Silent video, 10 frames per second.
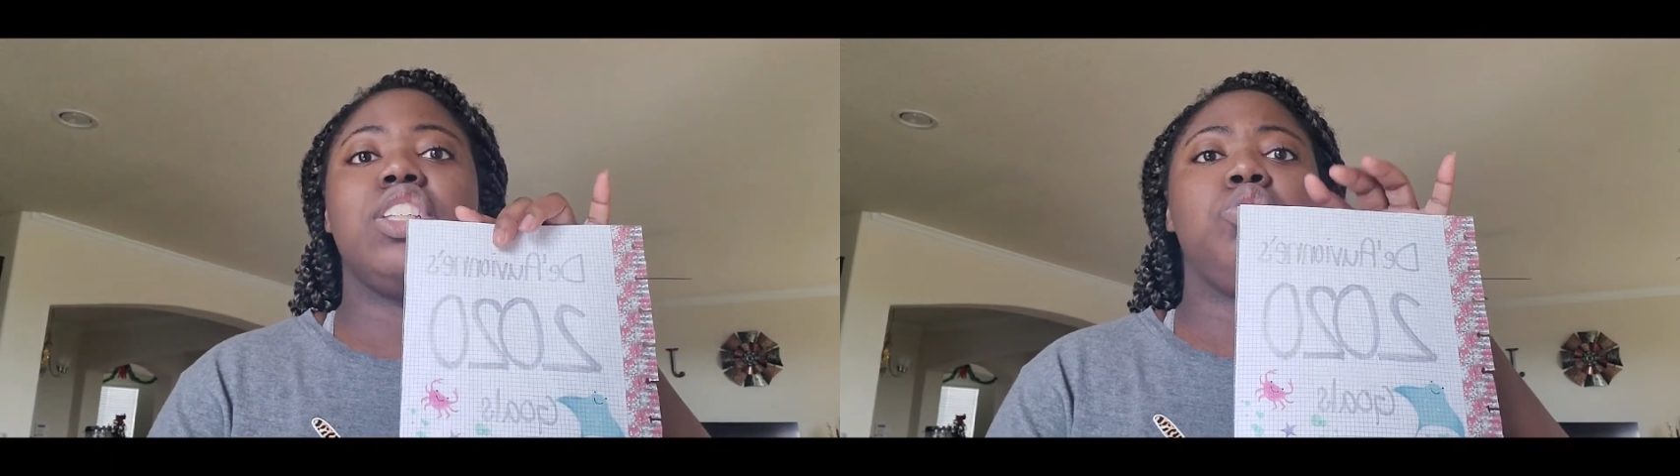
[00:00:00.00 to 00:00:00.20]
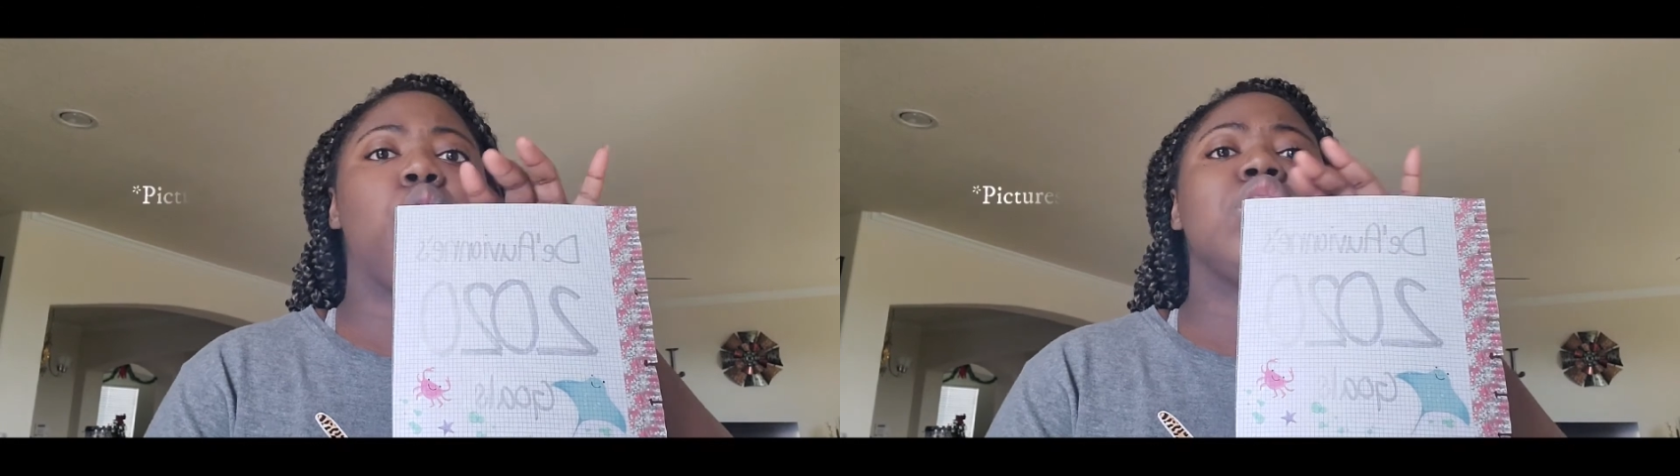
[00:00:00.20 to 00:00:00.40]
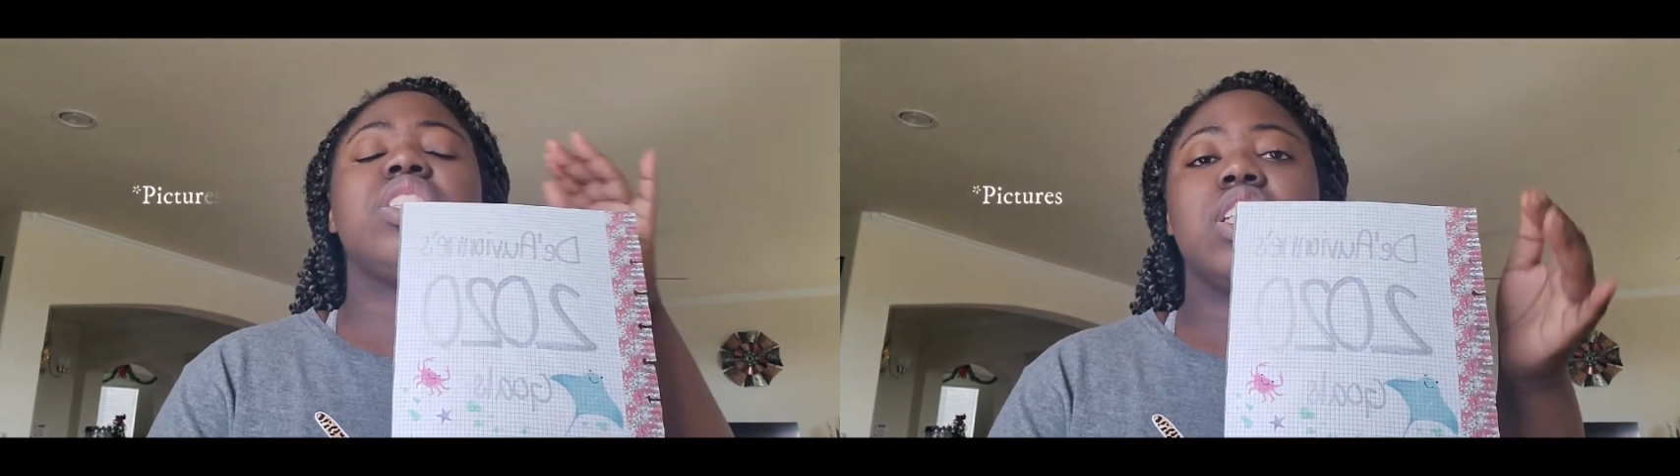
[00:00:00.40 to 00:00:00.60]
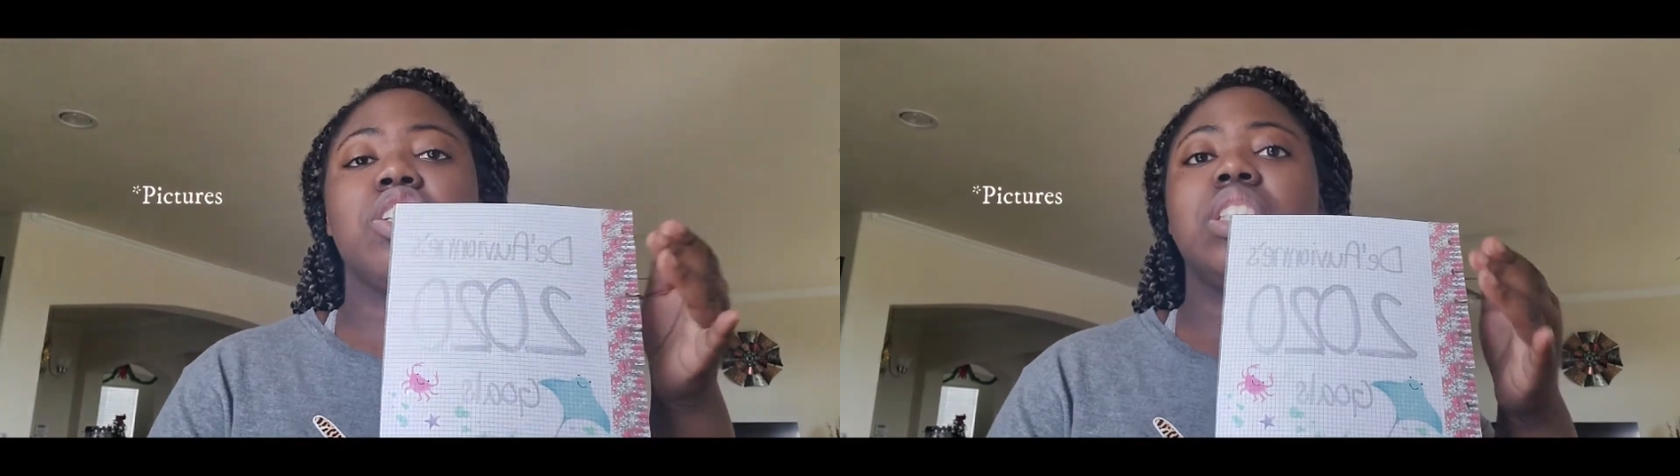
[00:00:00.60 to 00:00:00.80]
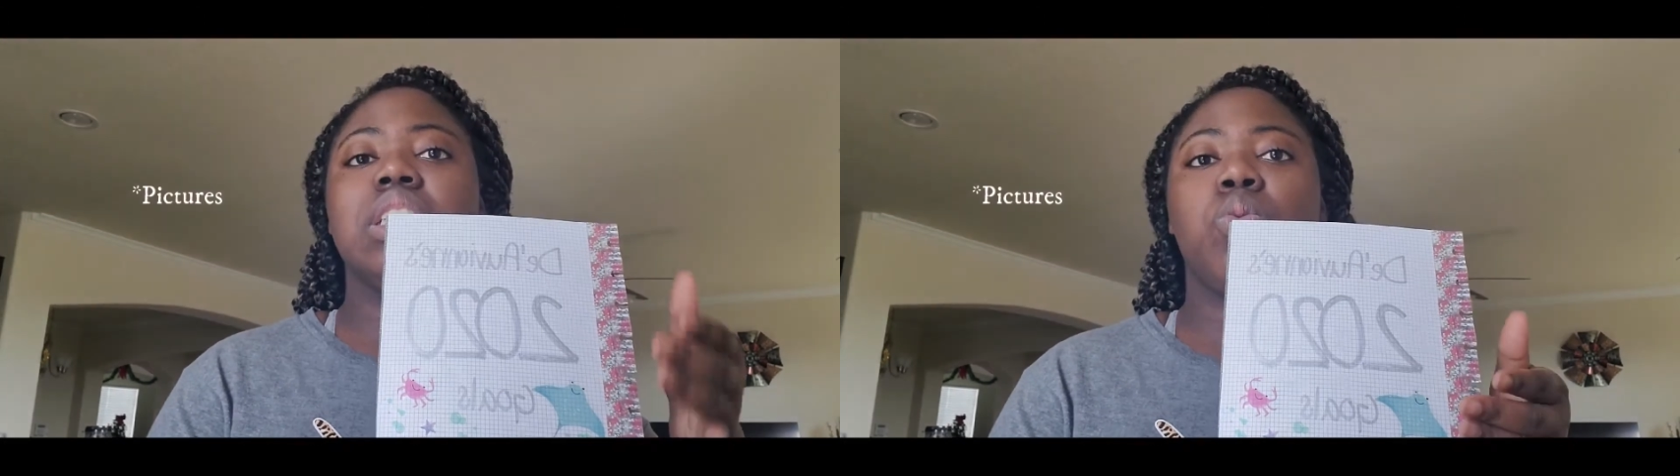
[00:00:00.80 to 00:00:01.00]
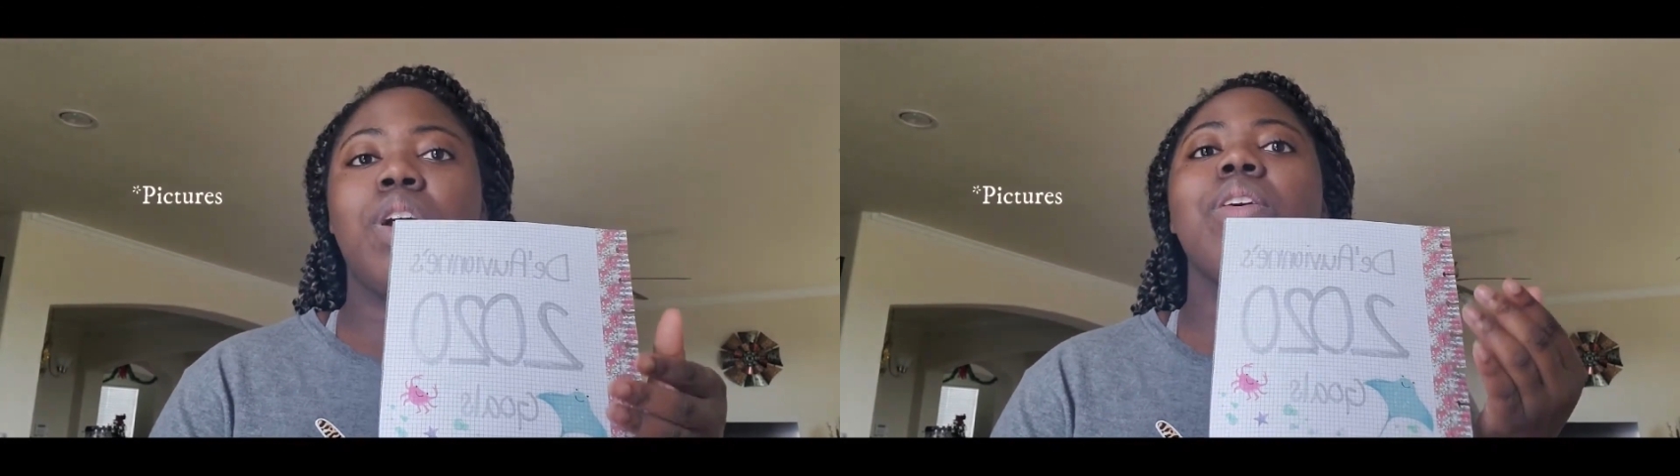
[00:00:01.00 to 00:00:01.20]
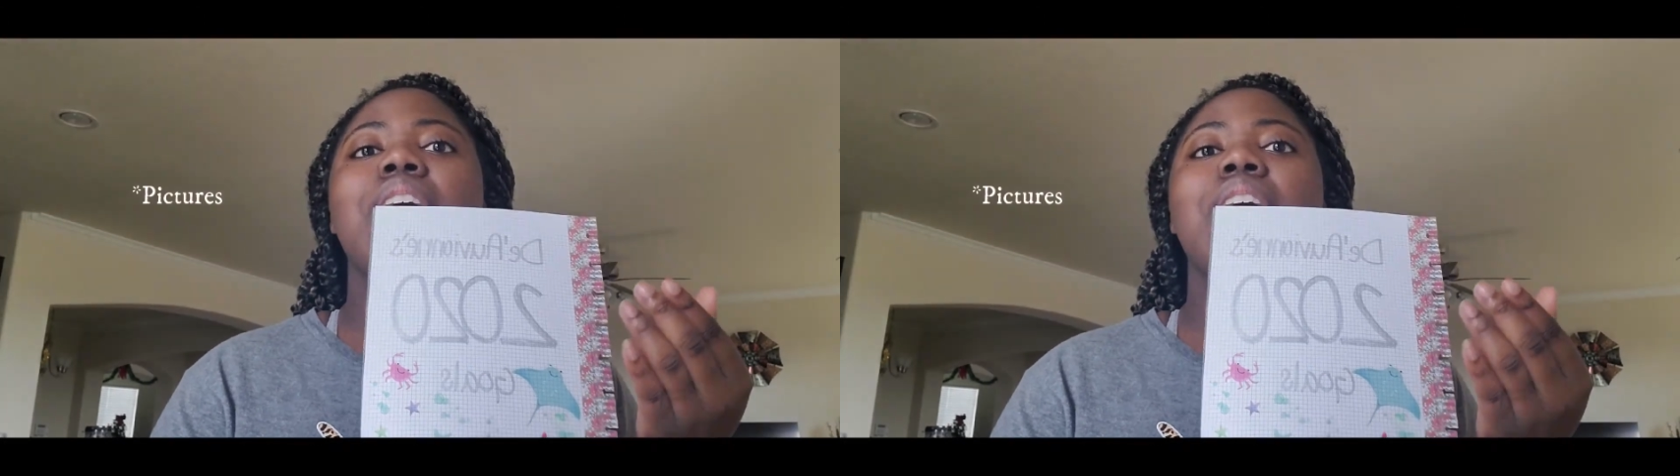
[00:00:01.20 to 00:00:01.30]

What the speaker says: You want stickers as well